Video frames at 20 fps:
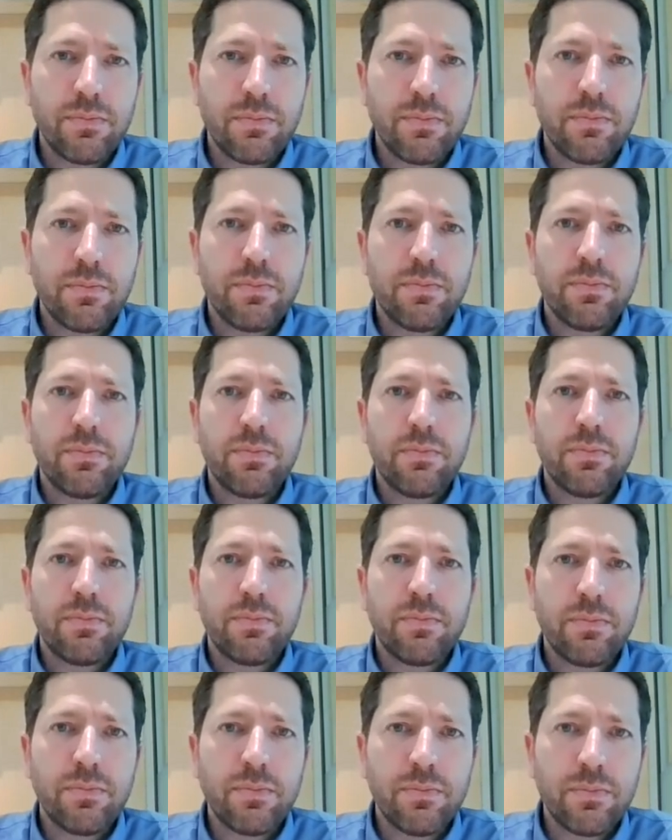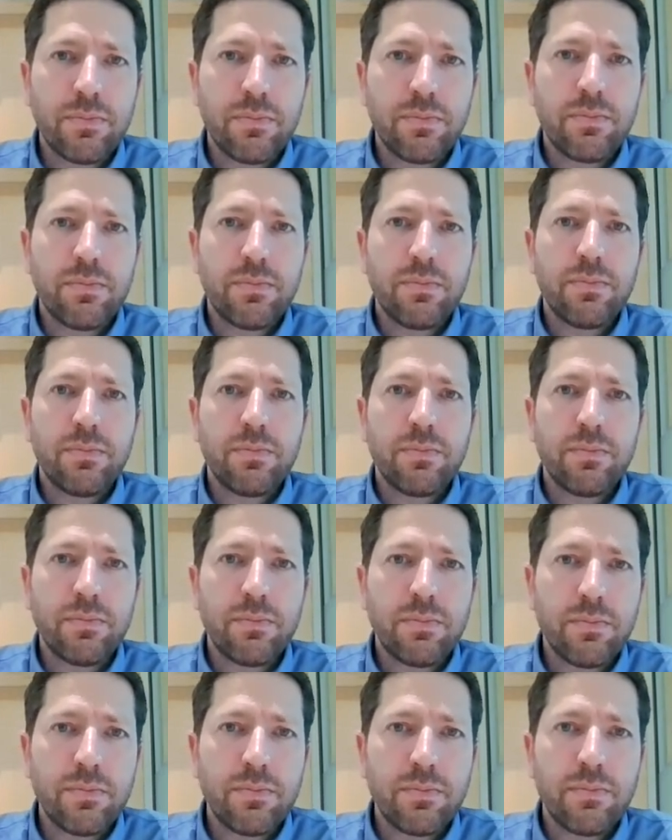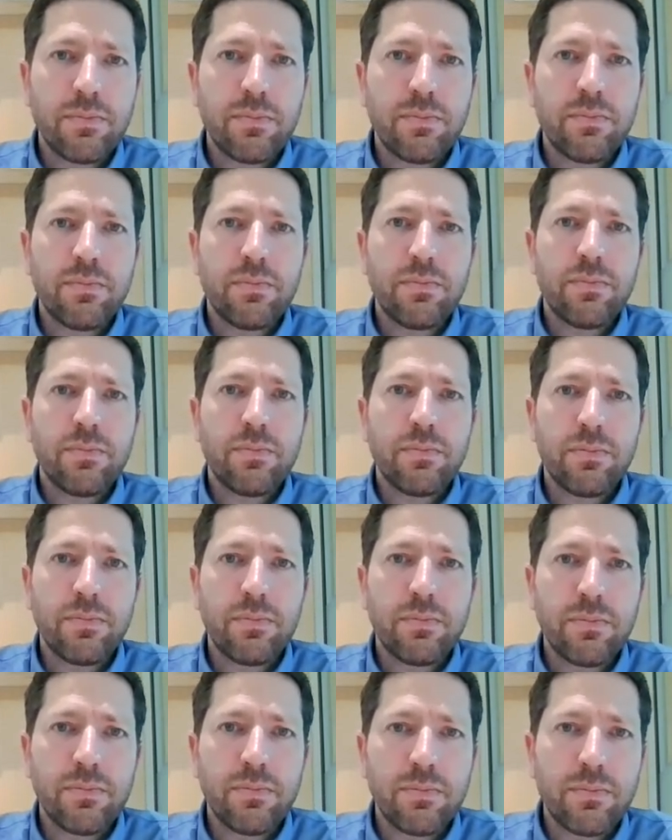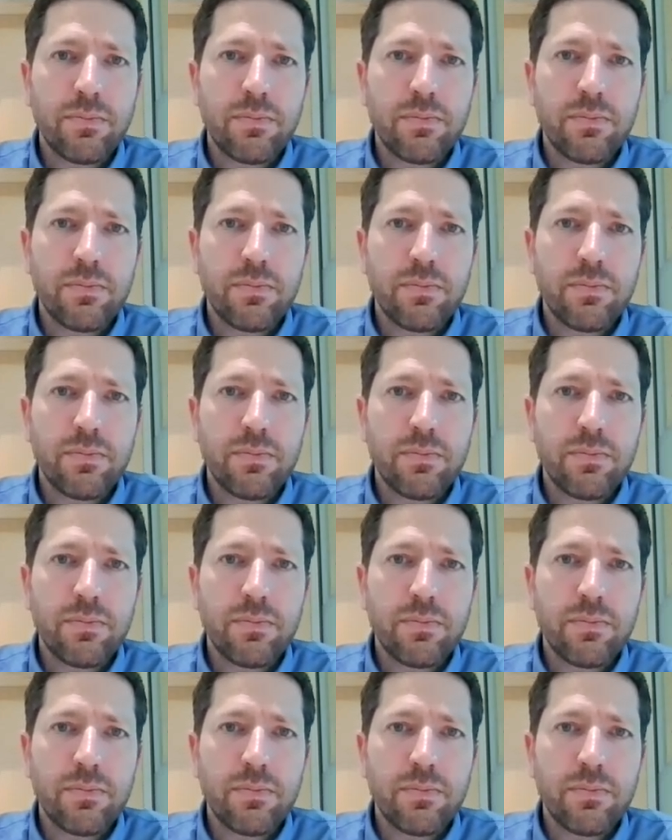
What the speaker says: (silent)